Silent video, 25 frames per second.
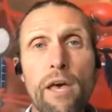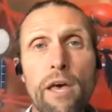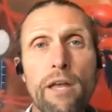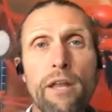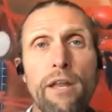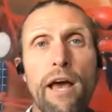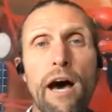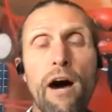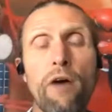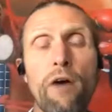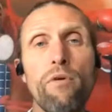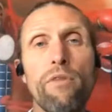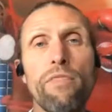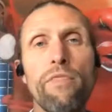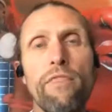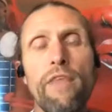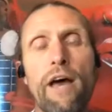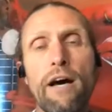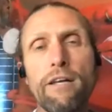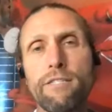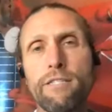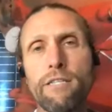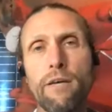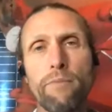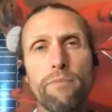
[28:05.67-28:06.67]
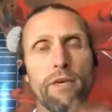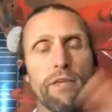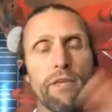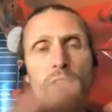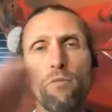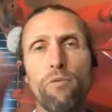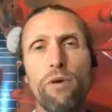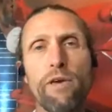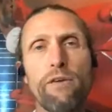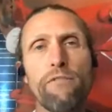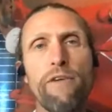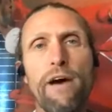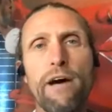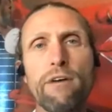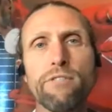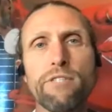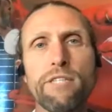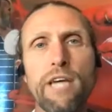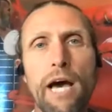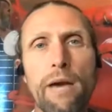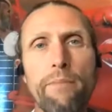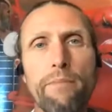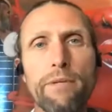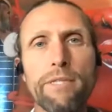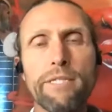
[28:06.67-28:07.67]
Now, that's something that we found
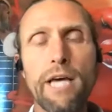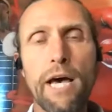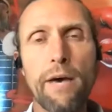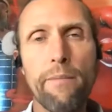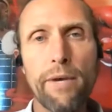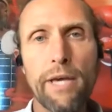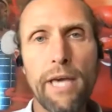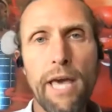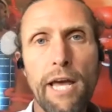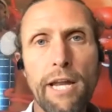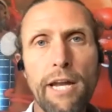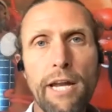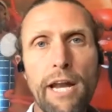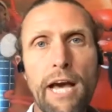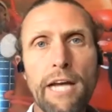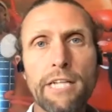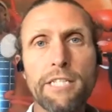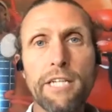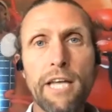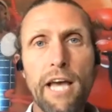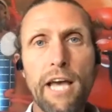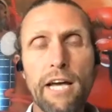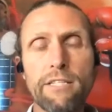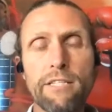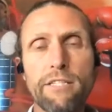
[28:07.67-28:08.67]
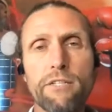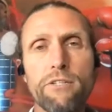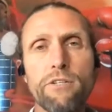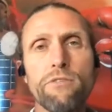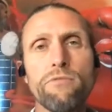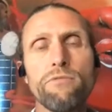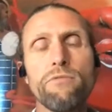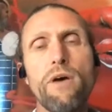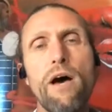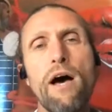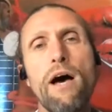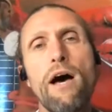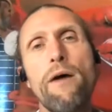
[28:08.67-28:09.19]
time and time again, and actually had to